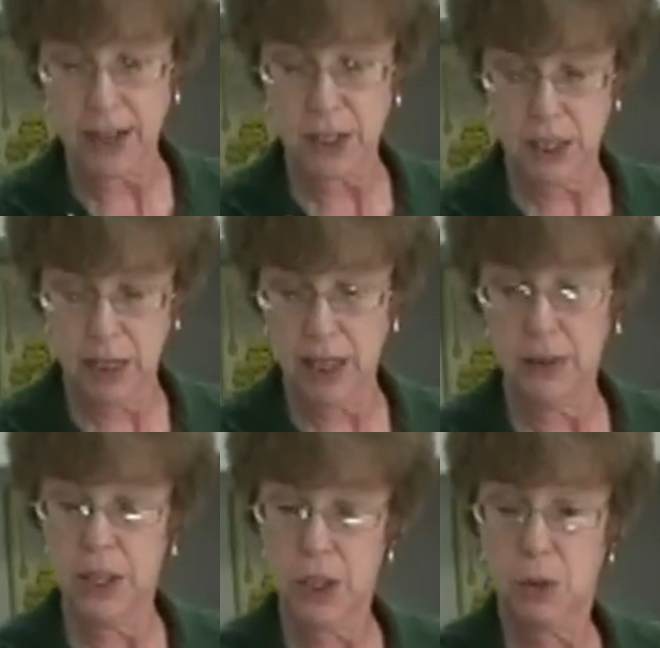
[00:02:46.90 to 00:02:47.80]
accident
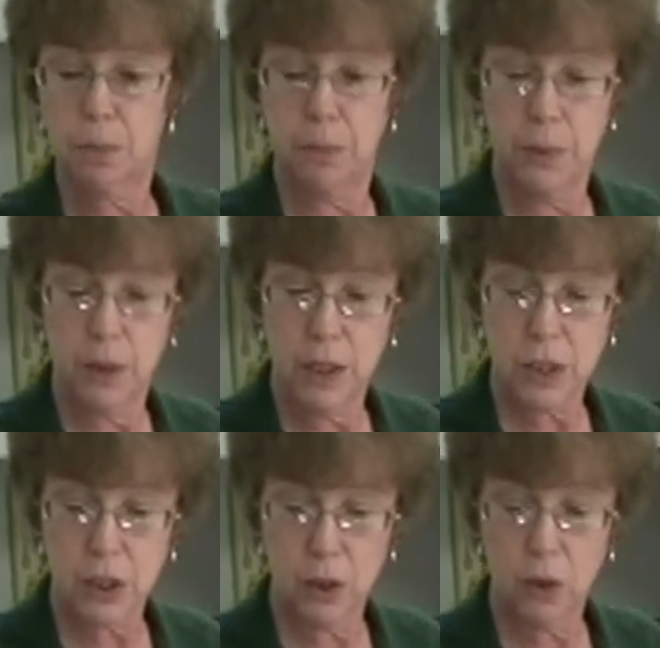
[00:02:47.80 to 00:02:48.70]
and this
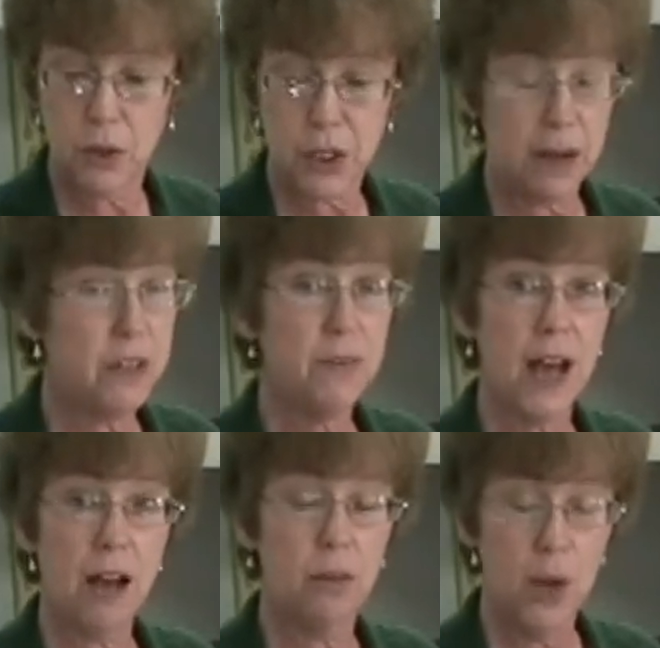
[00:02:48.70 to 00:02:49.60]
this little safety
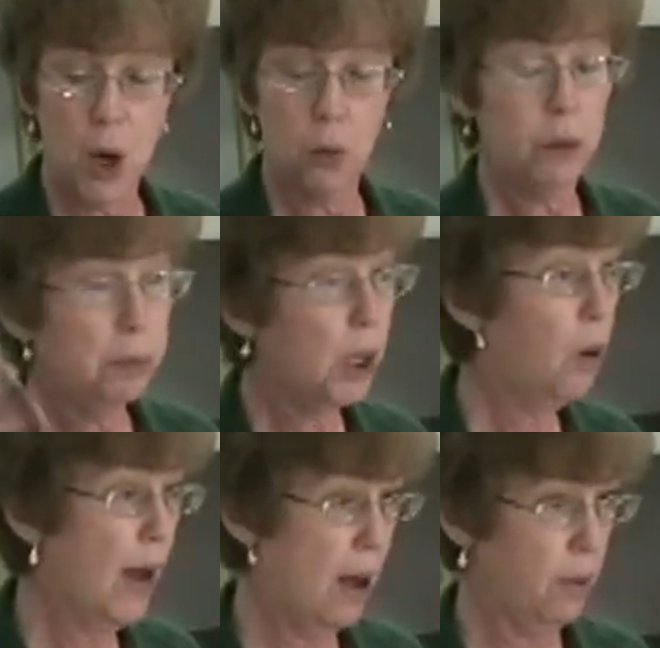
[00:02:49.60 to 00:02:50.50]
valve would
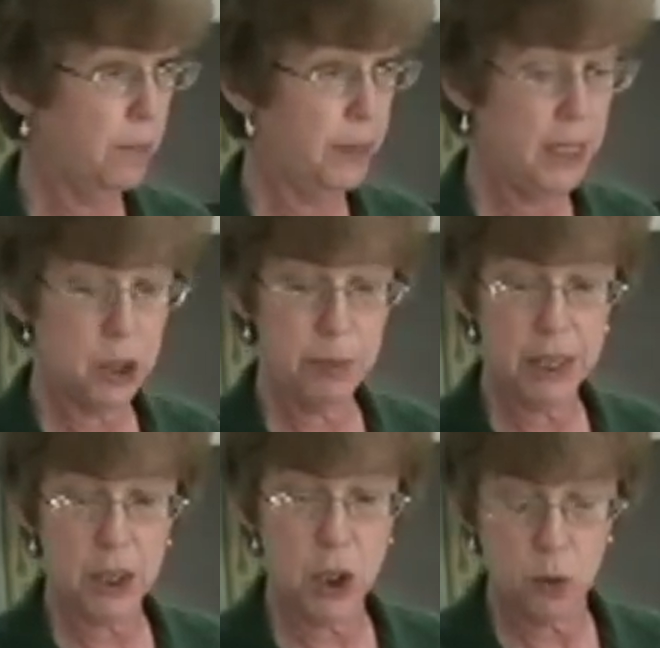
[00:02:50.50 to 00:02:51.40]
blow out is
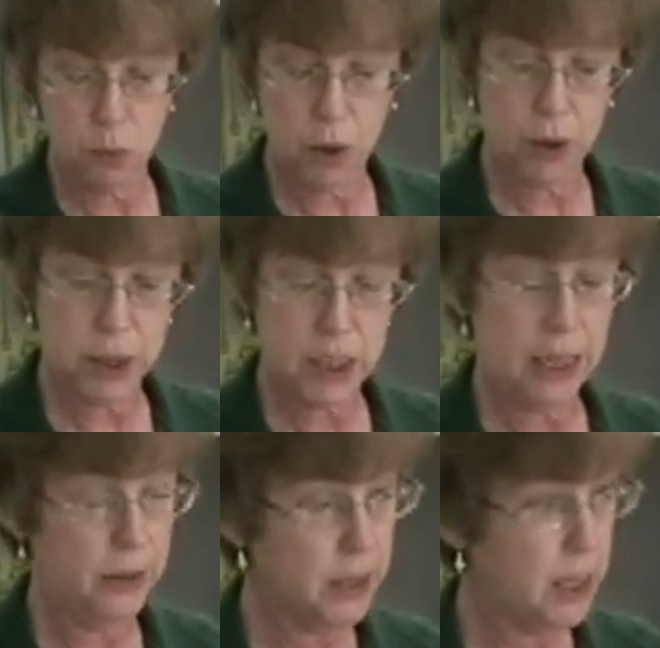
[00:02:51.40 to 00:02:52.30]
because you weren't
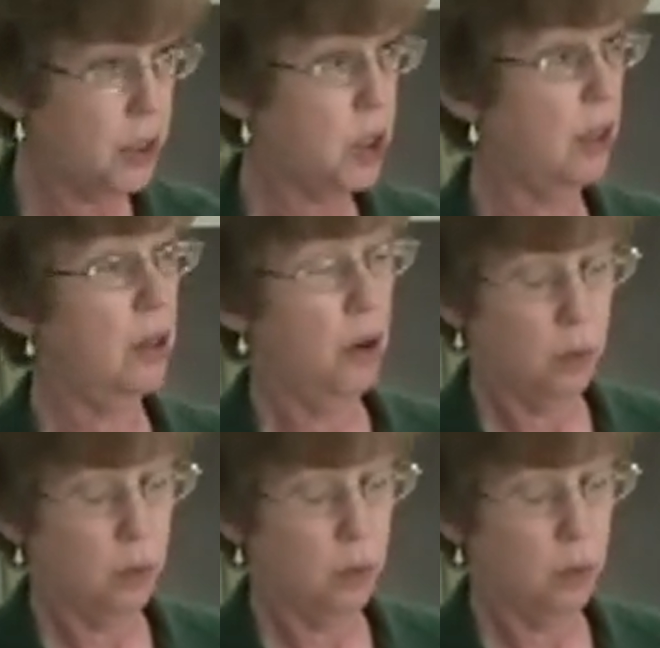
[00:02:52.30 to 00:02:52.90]
in the kitchen,